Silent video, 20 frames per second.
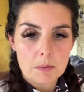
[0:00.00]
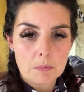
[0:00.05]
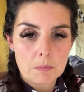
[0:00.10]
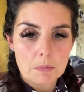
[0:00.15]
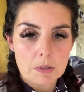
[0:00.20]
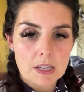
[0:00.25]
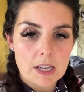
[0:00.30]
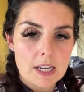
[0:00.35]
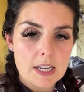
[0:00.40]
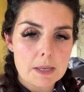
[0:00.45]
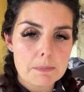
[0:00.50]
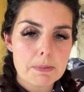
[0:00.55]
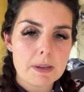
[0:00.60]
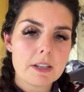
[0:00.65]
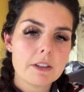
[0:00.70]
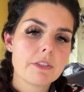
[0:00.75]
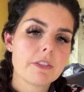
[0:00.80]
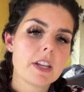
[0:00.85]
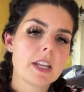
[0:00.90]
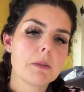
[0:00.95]
But
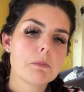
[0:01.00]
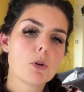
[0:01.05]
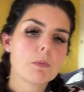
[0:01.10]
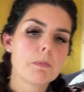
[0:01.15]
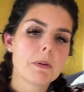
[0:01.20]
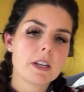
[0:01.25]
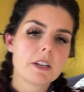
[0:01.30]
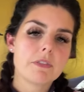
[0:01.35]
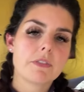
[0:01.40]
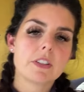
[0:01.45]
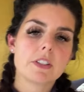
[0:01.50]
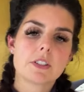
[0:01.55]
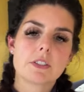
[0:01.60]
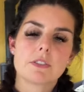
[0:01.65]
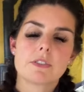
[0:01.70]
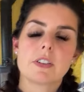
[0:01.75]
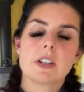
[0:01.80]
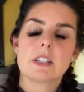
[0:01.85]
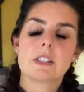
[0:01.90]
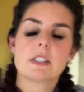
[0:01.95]
yeah, any more benefits of
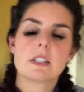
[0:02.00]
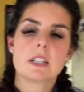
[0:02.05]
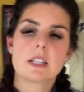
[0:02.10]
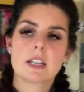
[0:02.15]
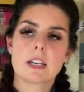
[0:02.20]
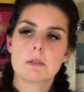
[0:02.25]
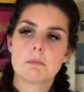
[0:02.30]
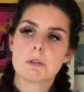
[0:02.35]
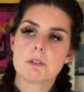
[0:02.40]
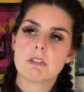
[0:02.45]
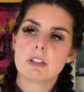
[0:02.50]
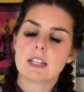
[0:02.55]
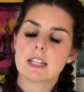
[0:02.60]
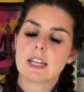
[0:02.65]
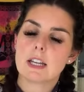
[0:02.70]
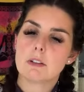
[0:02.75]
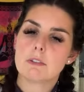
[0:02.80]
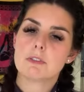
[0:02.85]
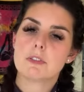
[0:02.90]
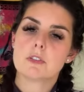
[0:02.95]
fasting? It can be really
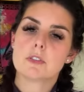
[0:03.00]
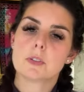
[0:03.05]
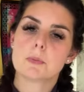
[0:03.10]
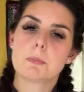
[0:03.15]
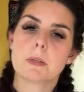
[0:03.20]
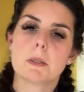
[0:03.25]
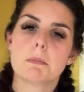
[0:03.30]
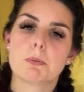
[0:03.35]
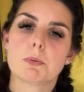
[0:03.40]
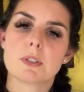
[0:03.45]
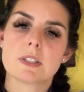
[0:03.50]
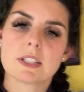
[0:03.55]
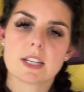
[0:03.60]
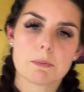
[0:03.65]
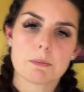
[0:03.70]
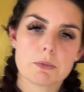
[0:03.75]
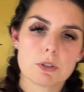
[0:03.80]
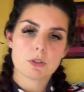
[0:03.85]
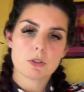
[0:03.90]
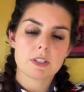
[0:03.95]
helpful for people with
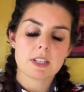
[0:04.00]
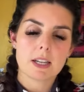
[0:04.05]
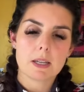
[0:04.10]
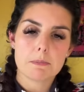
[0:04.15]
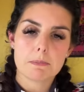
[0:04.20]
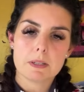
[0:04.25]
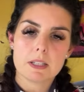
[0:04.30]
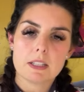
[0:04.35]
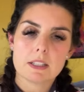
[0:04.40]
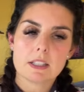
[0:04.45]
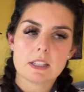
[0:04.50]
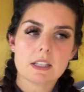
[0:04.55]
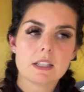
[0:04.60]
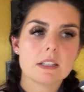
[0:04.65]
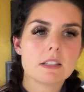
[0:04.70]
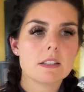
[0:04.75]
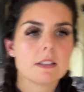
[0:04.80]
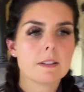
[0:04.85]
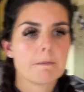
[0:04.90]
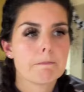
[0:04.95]
type
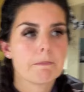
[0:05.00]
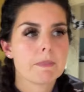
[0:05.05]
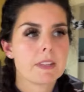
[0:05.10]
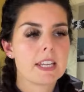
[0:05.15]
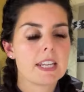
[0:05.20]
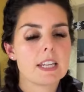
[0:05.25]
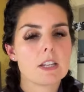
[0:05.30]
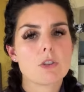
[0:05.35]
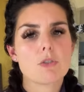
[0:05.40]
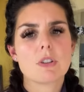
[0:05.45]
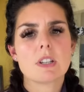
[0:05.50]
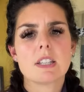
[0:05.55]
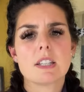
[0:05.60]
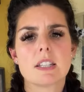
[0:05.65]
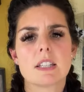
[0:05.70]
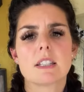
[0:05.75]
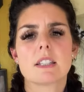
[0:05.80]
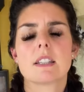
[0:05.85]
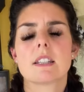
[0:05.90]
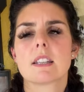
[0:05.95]
diabetes. It
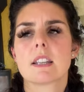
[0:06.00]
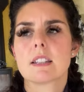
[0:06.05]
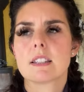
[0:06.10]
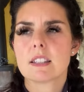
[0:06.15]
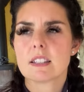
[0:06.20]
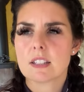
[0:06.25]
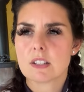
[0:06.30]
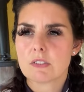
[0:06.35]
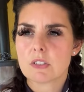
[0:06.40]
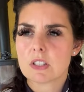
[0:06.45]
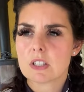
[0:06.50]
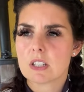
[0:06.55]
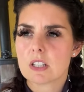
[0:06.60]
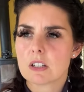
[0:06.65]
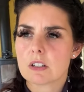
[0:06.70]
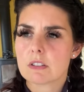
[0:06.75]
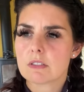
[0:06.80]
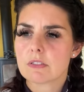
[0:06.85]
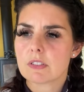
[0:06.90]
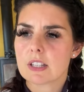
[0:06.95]
increases the sensitivity
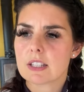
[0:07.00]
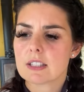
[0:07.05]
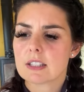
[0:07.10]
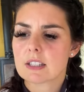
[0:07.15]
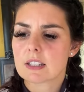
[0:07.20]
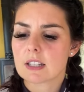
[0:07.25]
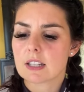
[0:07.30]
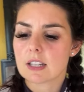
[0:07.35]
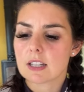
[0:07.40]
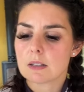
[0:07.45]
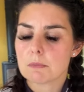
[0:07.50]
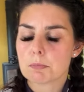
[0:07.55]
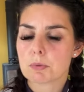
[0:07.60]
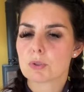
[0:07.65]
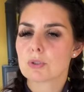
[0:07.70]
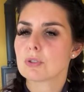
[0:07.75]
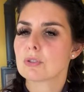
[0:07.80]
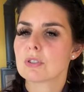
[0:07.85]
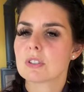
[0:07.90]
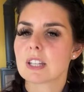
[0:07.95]
of insulin, but
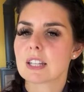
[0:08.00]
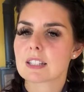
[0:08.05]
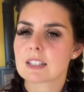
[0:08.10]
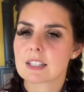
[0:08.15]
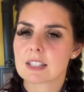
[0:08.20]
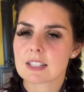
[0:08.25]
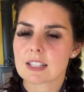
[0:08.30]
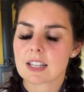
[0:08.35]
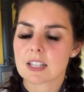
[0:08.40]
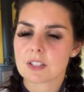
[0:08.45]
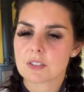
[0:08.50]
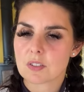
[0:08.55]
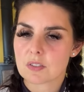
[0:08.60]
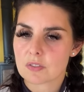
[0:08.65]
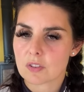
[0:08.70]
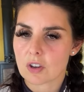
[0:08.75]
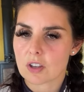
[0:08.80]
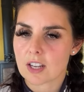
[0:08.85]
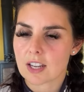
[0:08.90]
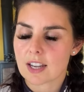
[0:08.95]
so does exercise for
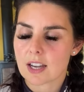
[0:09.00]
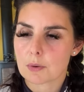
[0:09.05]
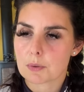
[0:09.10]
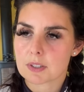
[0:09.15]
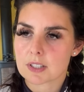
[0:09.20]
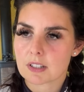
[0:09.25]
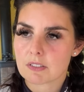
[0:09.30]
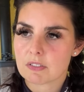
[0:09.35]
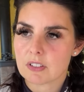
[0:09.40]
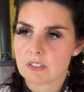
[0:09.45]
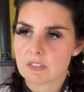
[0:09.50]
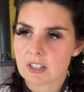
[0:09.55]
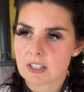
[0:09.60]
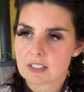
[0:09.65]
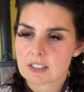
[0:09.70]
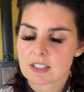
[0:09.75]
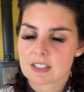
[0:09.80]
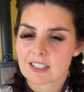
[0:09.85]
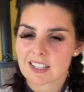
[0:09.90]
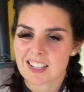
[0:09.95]
48 hours after you've
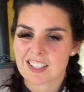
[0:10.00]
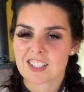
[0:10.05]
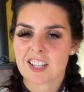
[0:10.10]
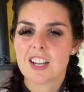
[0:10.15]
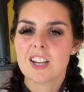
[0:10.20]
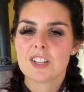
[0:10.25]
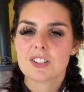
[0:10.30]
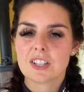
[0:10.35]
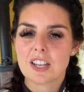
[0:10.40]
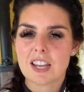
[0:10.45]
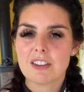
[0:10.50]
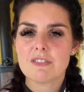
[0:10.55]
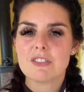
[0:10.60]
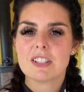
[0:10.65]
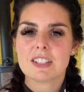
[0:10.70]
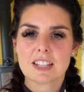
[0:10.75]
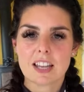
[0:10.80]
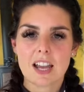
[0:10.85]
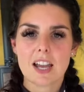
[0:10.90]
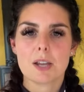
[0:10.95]
exercised. So every
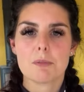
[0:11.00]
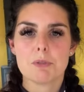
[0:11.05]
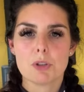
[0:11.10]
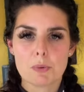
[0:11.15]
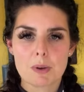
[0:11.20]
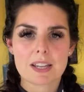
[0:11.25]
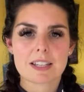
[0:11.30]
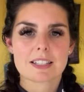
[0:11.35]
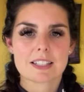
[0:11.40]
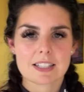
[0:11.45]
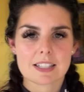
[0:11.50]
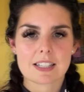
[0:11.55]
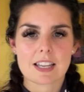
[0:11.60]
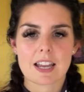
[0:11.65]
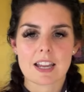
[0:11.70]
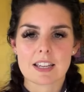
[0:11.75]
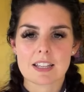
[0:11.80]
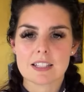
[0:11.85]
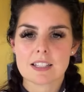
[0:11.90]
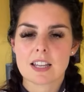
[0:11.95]
time you
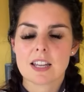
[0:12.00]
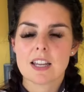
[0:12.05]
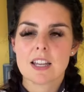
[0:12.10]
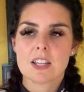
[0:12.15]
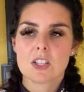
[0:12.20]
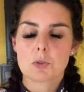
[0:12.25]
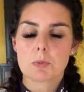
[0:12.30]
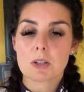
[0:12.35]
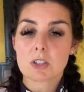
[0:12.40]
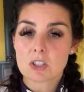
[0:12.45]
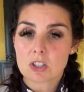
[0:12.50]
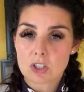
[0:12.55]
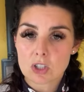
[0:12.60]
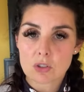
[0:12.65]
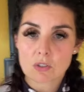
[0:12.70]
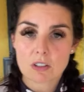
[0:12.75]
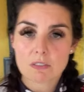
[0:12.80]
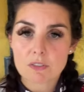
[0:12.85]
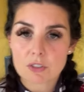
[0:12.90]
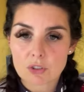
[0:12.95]
exercise, especially
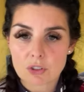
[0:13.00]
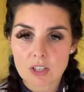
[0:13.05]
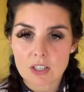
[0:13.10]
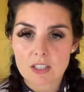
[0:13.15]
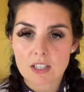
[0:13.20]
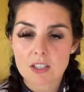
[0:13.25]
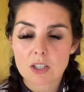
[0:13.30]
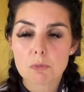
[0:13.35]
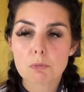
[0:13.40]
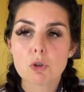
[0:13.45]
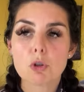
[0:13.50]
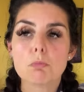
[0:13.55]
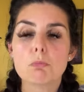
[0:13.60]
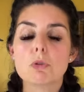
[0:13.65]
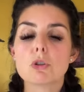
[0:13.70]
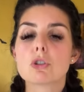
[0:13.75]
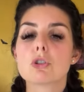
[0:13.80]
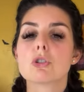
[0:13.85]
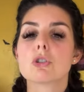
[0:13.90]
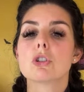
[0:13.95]
strength training, the more
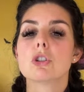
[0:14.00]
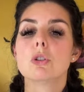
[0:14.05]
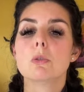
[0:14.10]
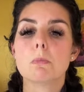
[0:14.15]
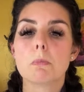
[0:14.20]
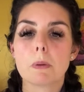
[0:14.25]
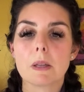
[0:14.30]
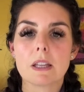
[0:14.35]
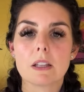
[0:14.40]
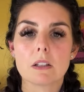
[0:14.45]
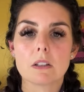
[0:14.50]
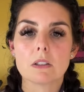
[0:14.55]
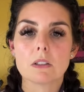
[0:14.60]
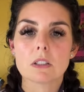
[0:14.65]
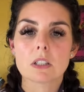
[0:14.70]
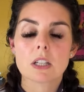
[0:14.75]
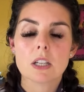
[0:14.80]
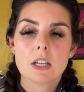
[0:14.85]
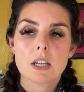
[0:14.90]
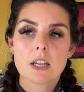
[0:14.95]
muscle you
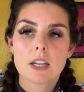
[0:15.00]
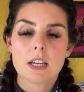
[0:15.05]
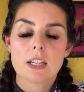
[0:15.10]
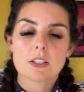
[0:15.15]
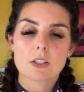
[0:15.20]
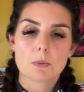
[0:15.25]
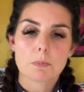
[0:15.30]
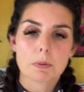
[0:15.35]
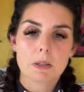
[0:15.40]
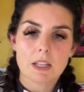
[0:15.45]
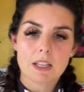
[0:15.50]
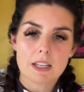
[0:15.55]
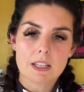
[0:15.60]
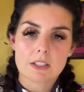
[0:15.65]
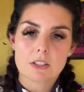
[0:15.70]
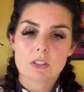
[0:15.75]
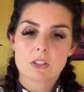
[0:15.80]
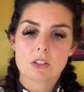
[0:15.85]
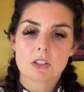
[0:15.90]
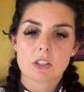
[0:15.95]
build, it's a
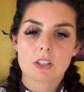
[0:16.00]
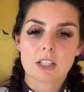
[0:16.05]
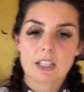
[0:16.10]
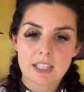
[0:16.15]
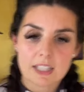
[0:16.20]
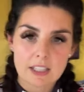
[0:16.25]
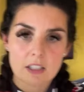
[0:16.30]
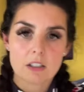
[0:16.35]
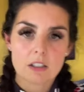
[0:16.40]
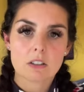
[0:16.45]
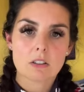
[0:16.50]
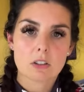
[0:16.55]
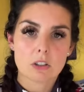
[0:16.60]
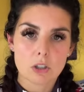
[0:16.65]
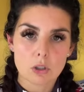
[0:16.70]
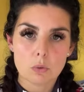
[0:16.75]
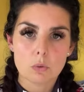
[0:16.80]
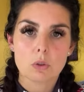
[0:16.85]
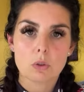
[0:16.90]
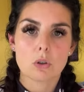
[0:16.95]
place to clear
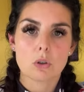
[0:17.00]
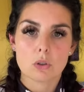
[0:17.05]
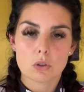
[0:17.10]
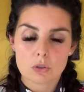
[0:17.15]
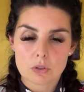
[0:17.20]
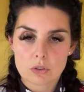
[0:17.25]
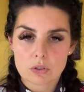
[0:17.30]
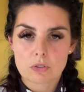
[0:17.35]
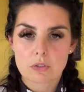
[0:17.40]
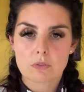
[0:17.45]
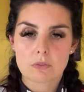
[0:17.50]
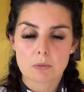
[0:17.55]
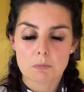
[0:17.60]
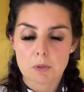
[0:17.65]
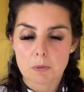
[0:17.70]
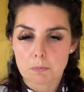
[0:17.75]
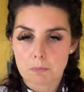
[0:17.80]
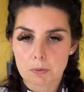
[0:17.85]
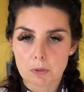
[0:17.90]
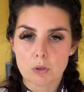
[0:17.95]
glucose from the
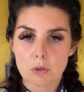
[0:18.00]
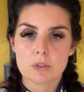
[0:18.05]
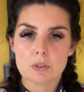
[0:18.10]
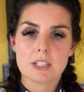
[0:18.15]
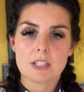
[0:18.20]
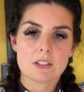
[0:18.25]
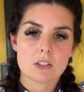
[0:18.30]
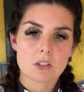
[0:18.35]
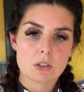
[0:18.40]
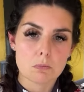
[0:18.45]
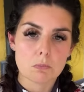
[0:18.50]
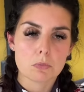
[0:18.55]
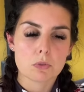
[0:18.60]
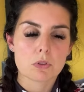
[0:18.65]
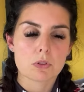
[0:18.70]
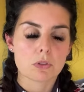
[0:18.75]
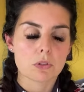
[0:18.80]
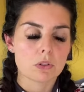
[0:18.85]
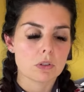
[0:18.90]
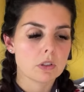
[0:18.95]
blood into the
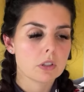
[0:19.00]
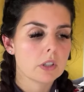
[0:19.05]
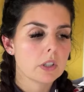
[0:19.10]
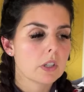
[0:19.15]
muscle.